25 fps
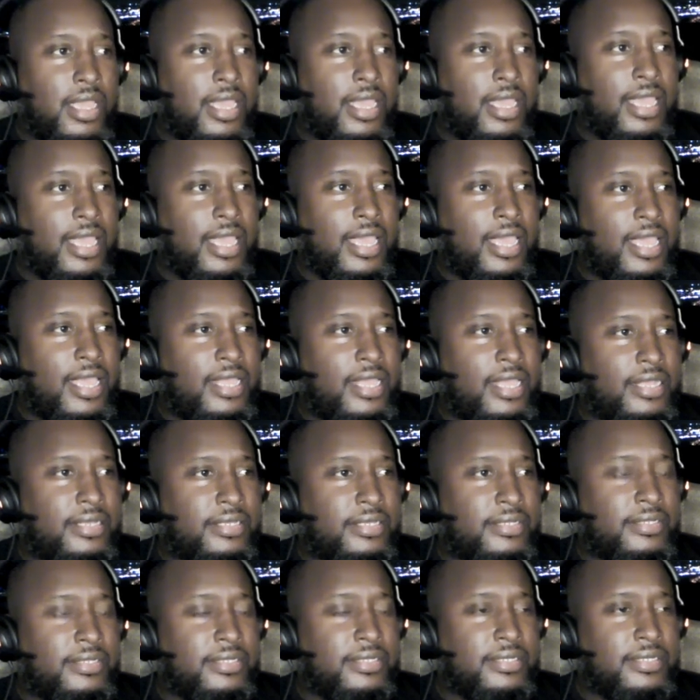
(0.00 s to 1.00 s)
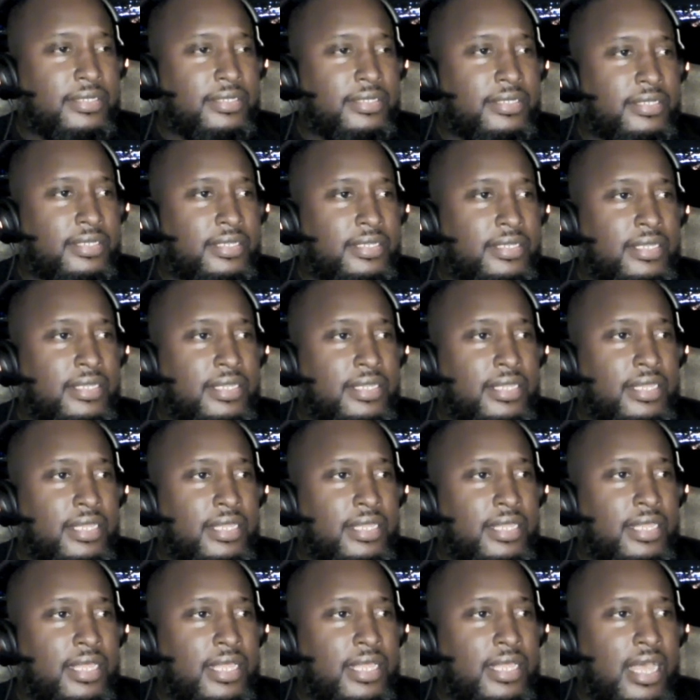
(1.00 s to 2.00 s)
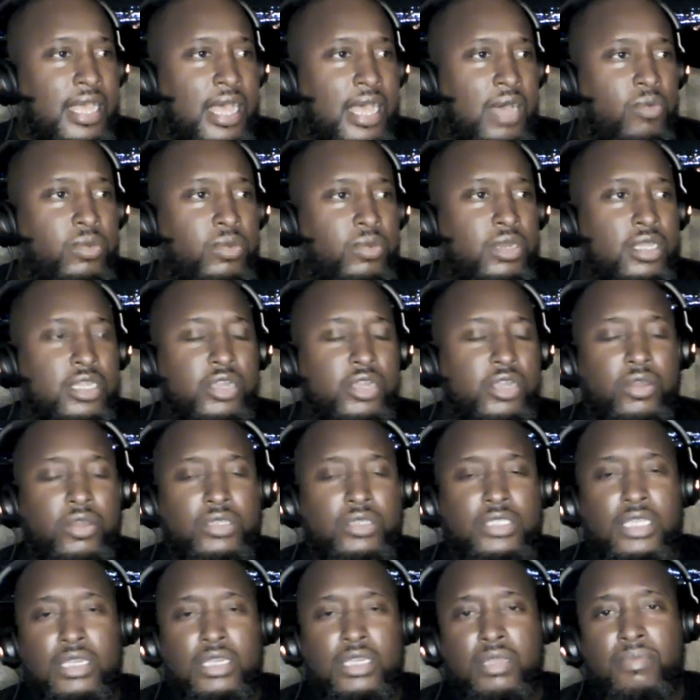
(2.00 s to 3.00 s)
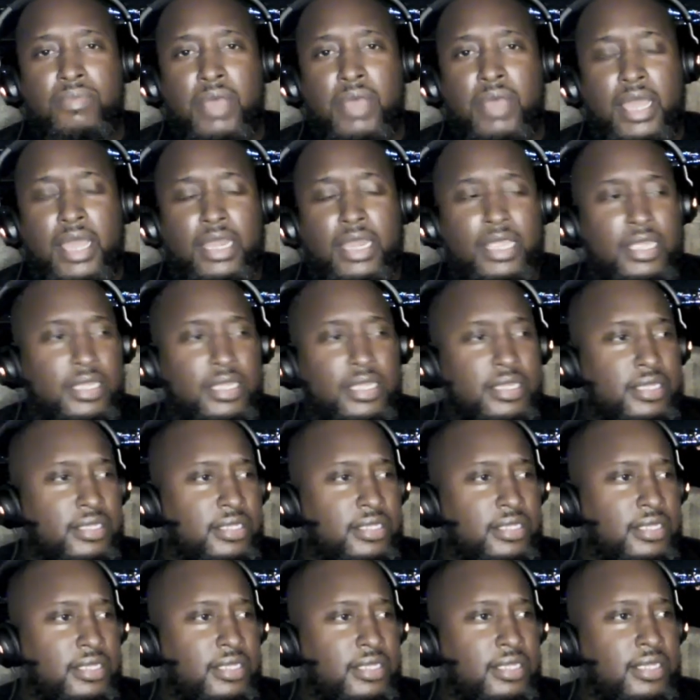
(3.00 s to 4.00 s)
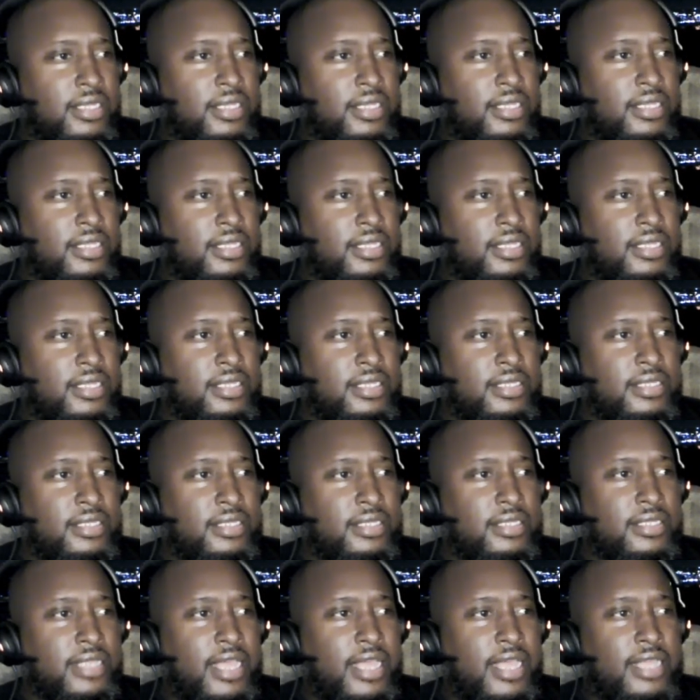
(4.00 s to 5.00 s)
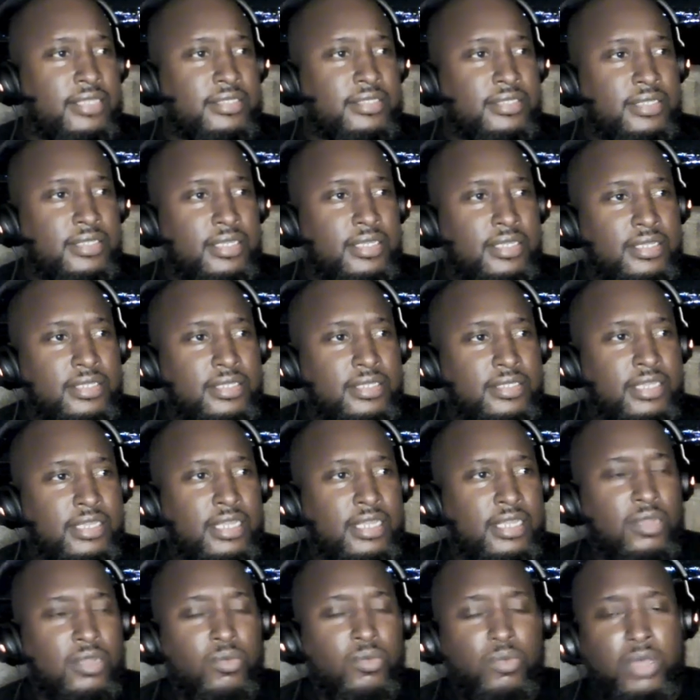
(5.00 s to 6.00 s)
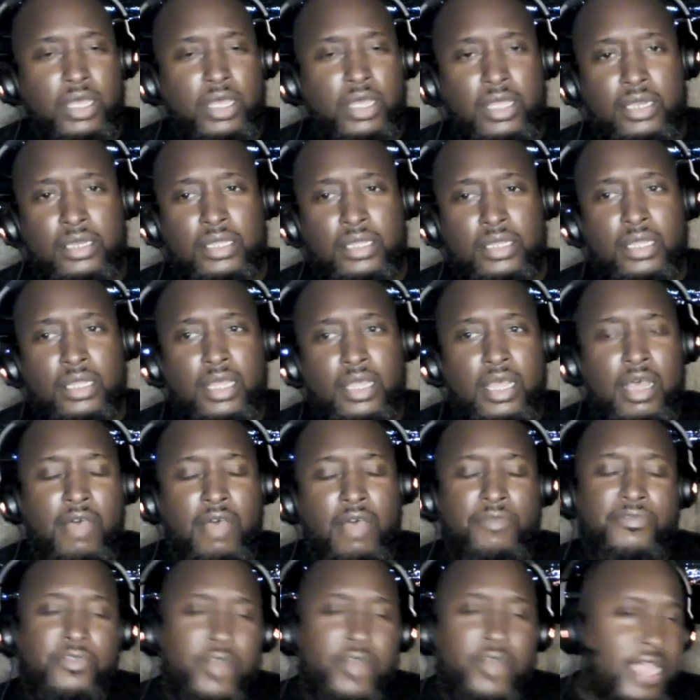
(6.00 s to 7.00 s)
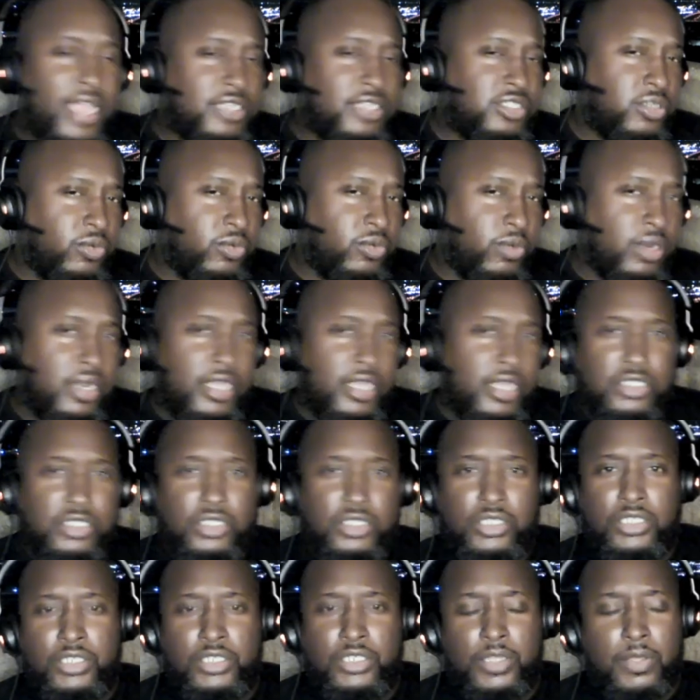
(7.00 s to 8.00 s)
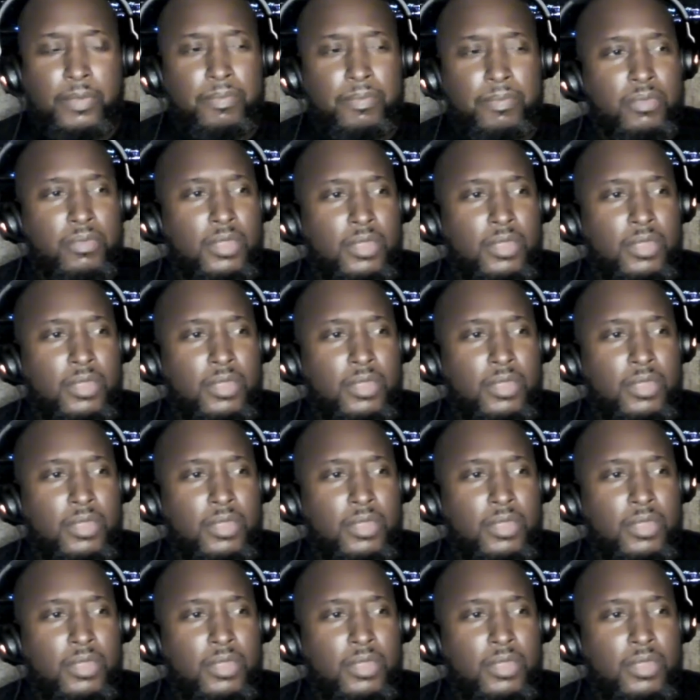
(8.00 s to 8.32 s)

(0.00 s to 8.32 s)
And I would encourage anybody that's dealing with a fractured relationship